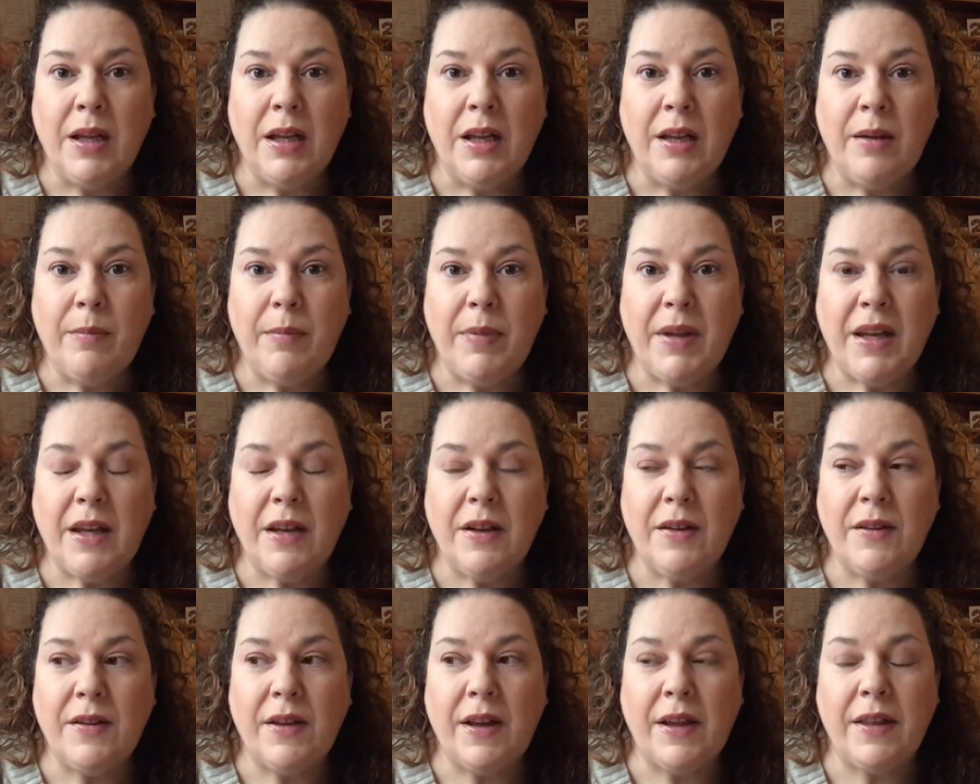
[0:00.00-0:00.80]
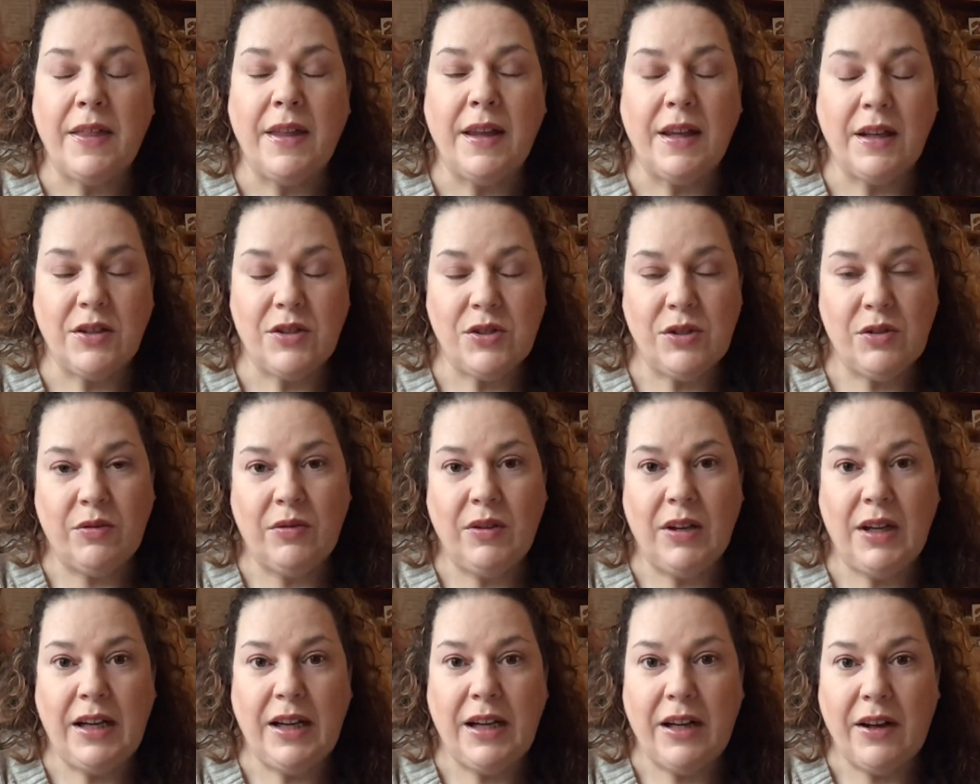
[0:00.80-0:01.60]
because I think she'll
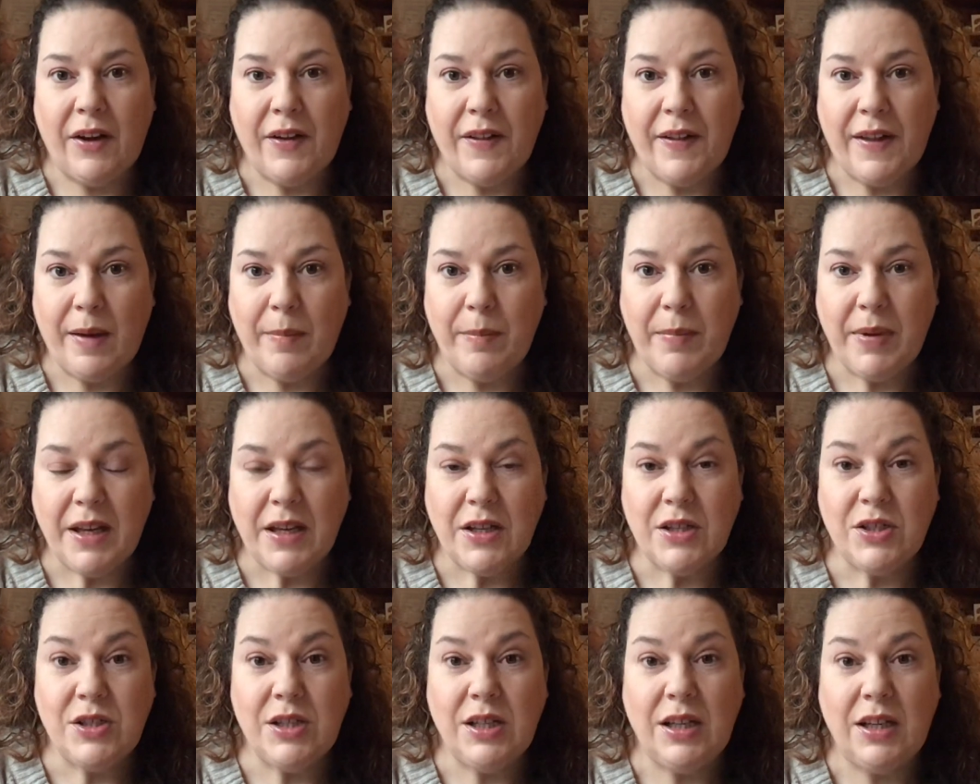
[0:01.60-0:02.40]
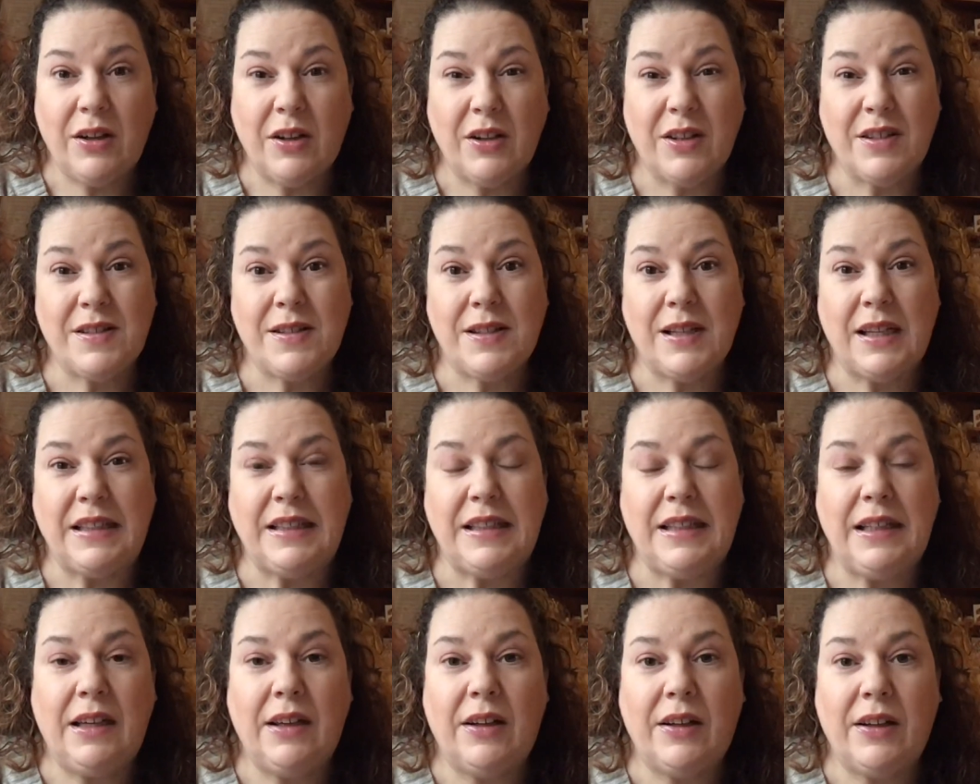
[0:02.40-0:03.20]
really like that, because she likes
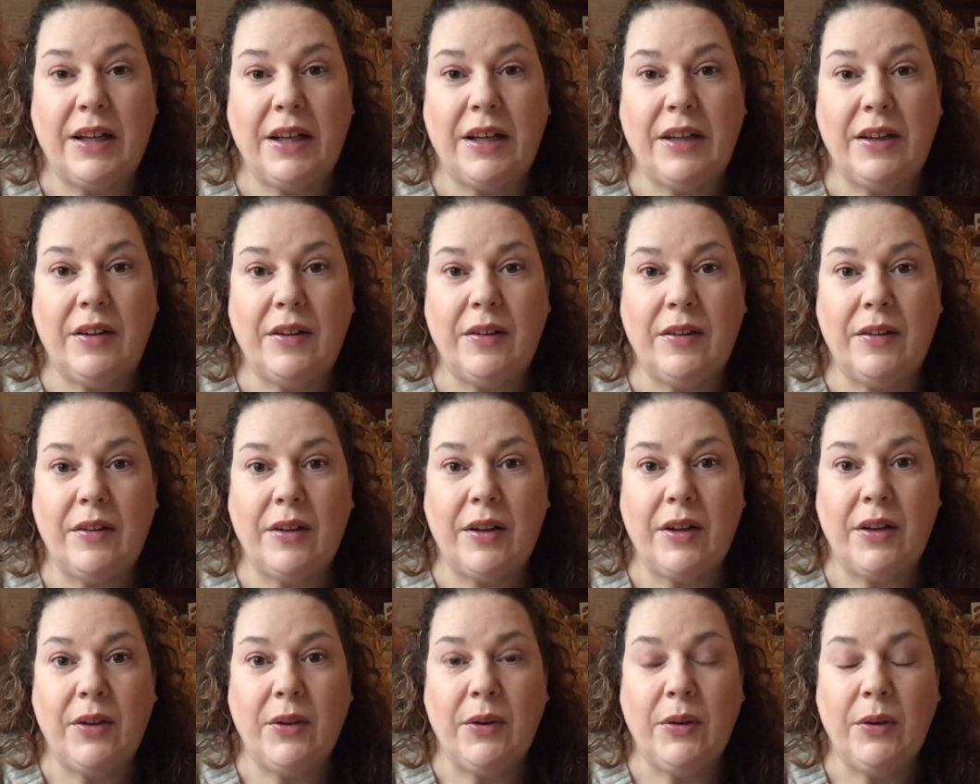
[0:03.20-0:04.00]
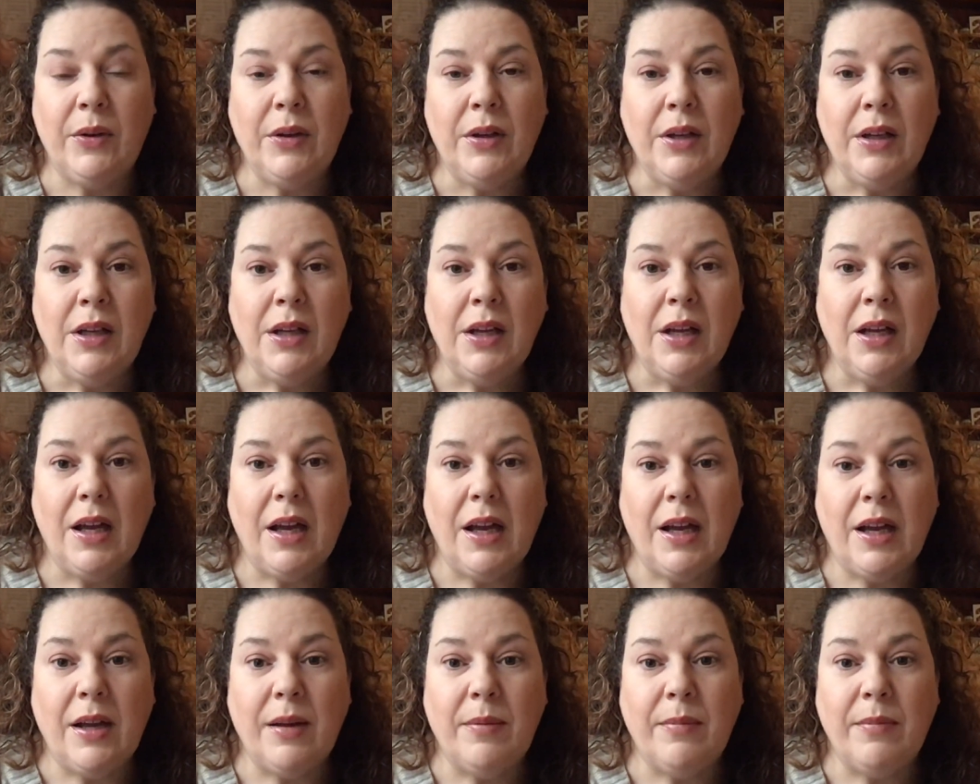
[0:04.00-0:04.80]
dandelions. So
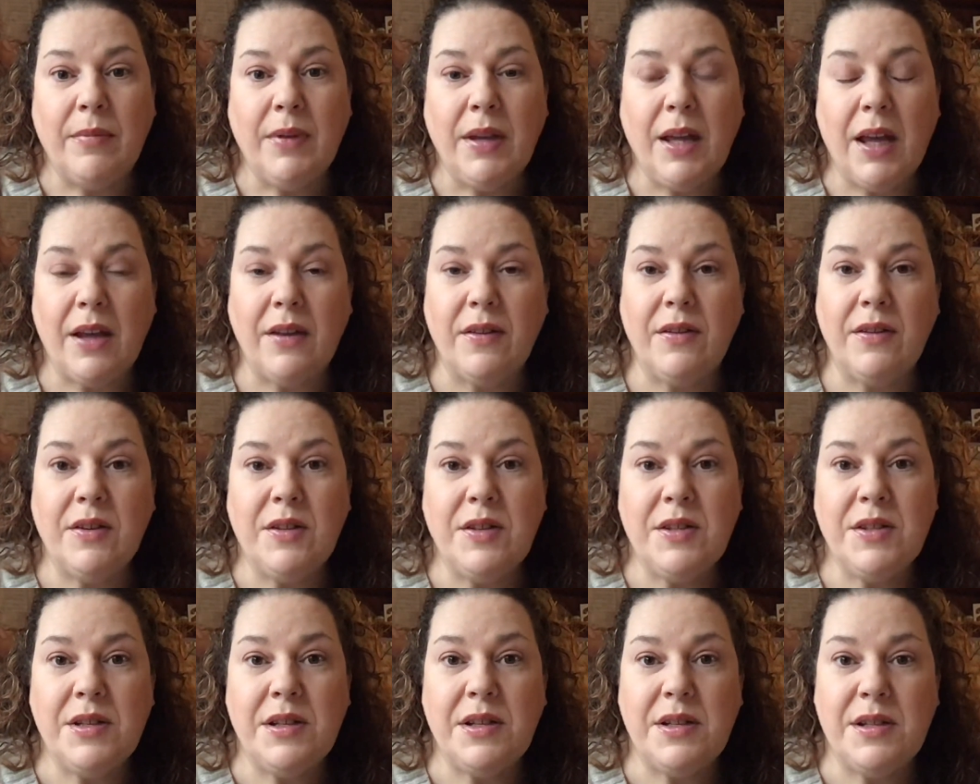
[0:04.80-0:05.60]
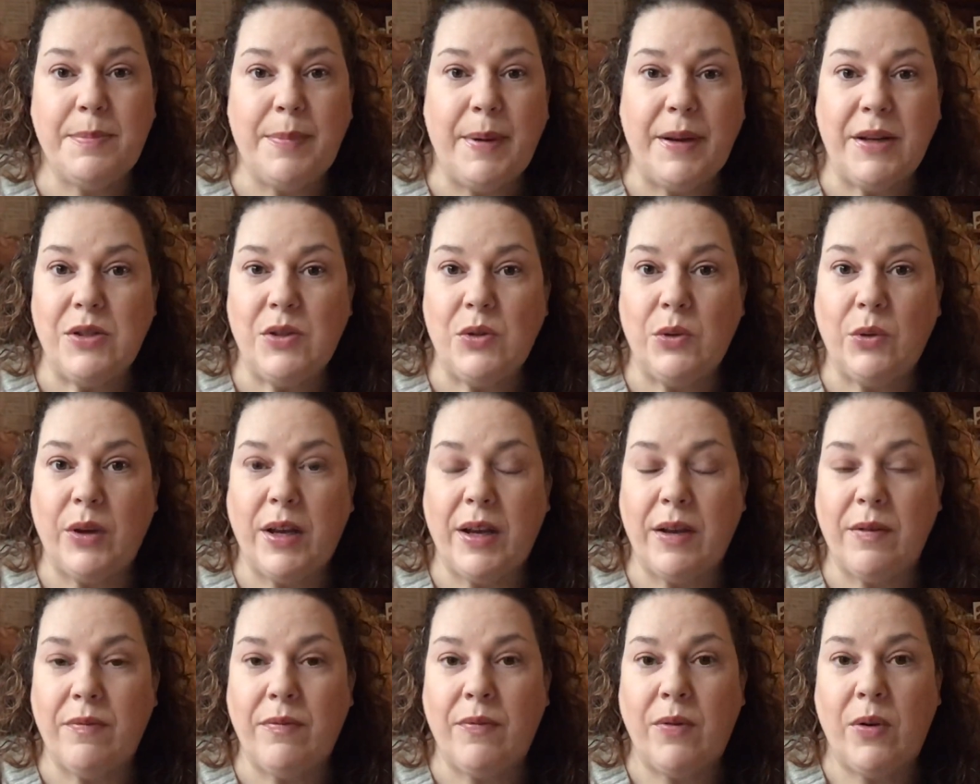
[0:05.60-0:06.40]
yeah, so just a special
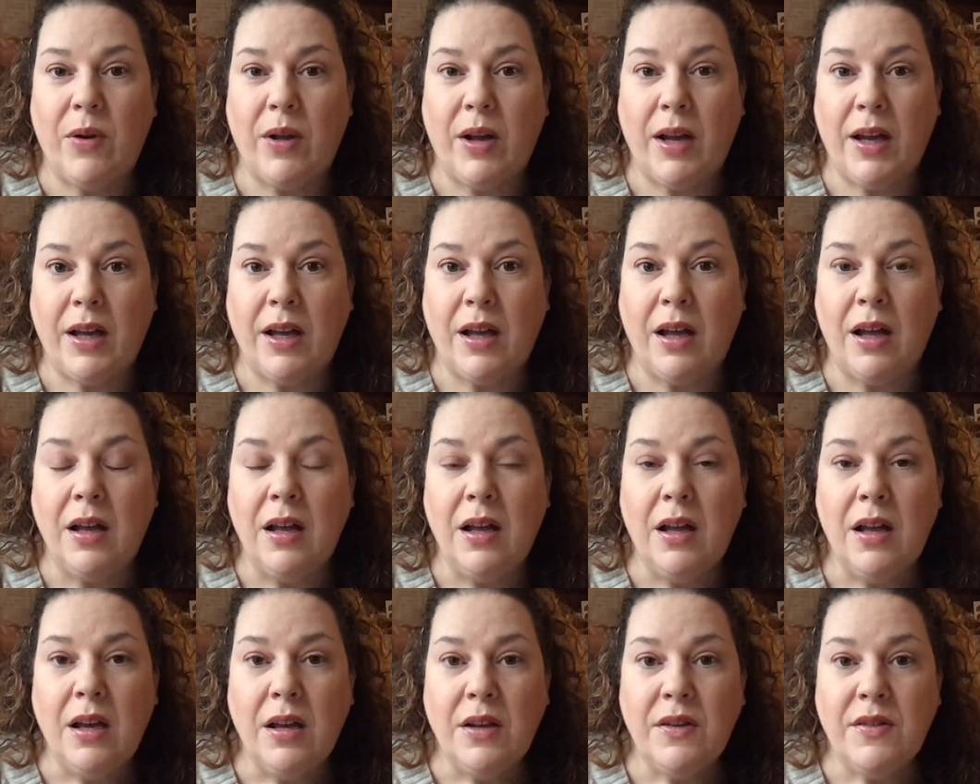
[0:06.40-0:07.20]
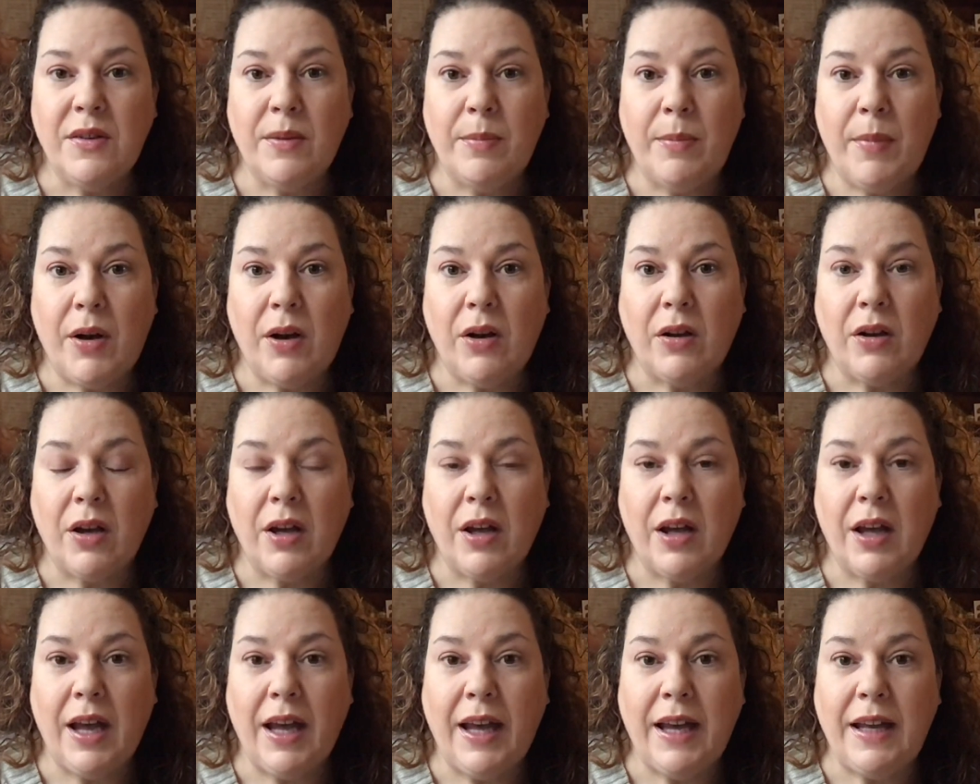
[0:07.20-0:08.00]
gift for her to mark
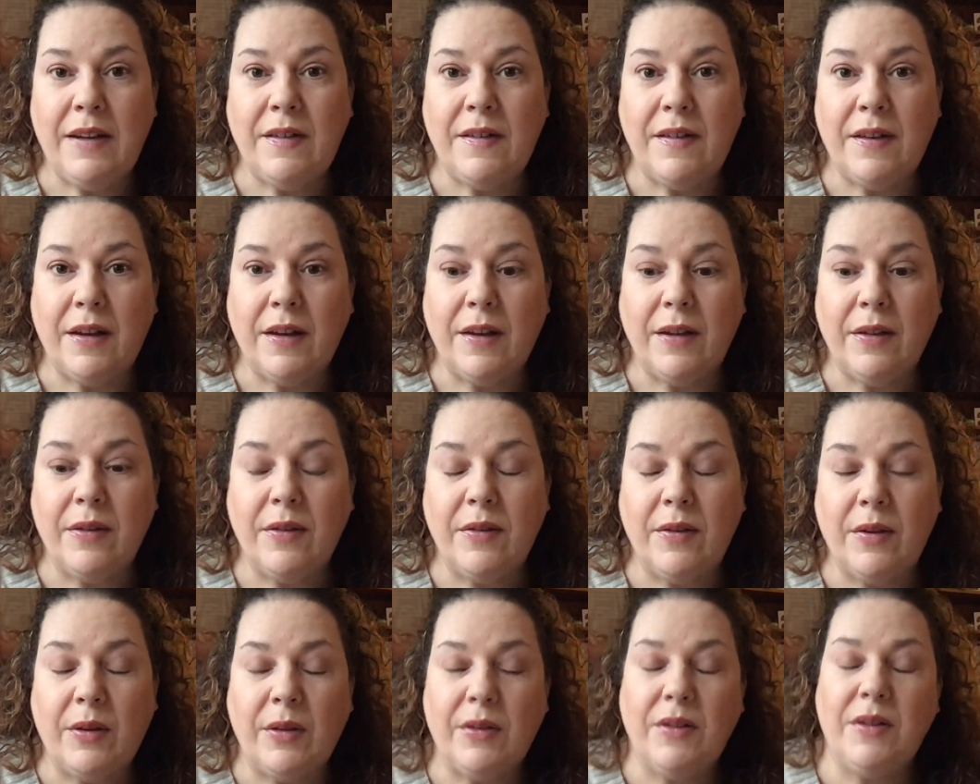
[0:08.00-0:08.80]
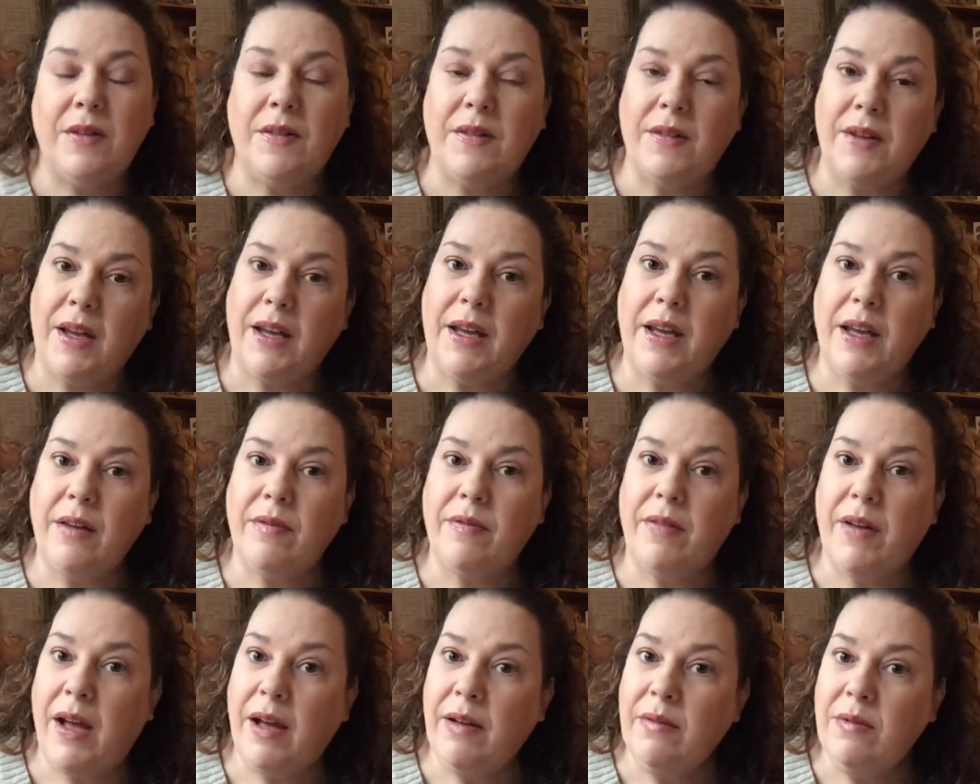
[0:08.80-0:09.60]
her 80th. So as I say, if
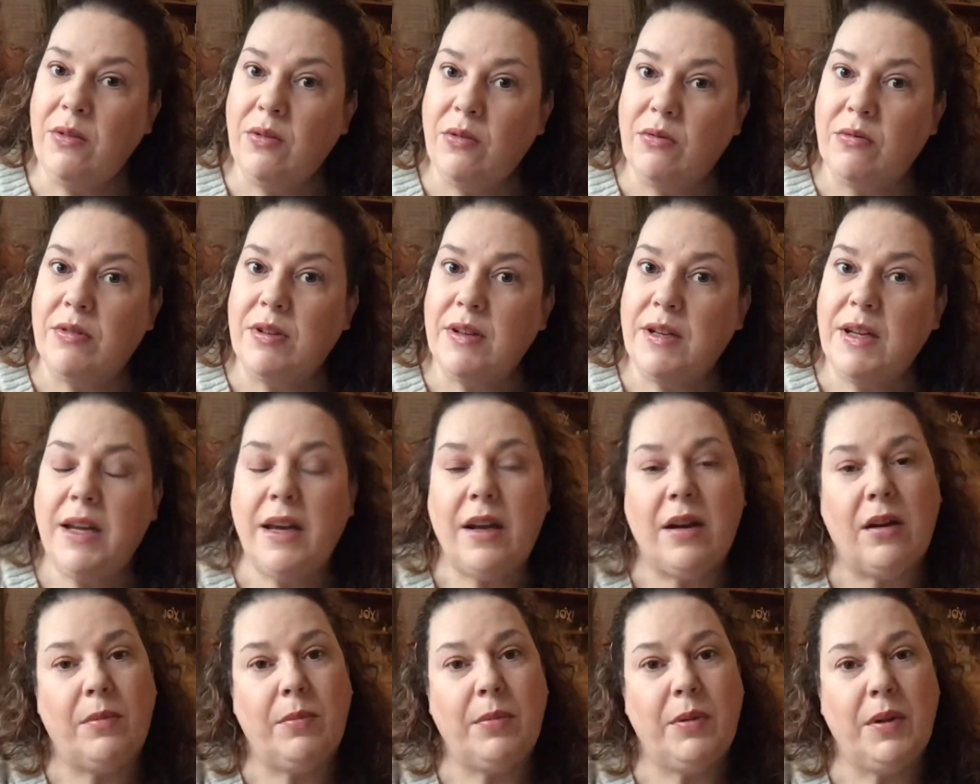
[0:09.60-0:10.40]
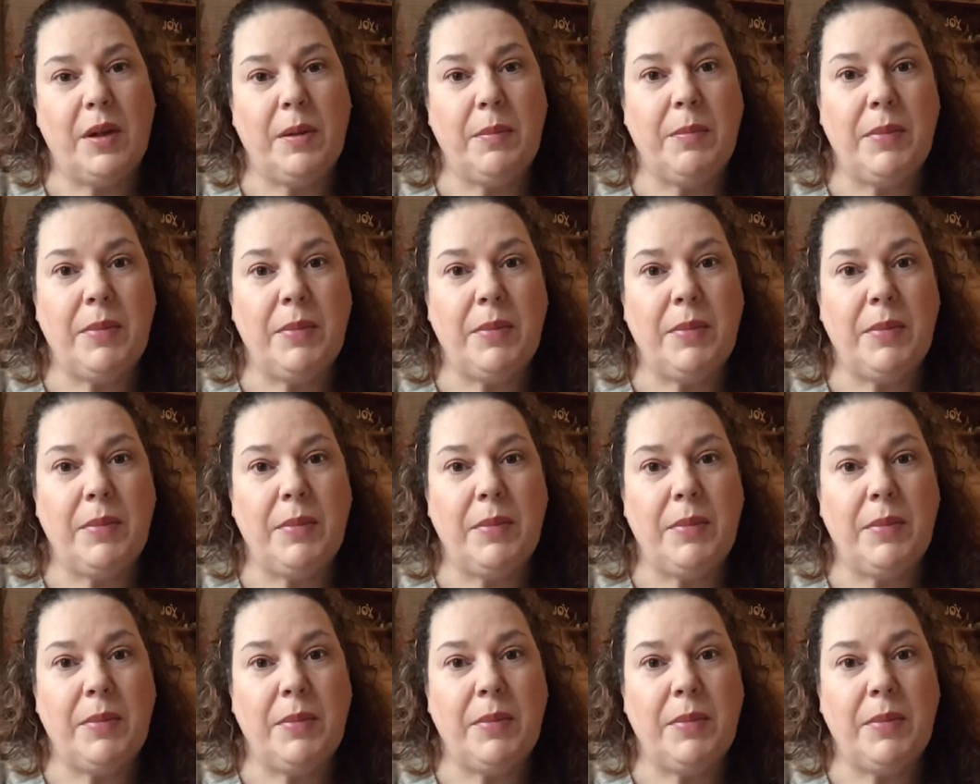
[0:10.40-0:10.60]
I haven't already, I'll put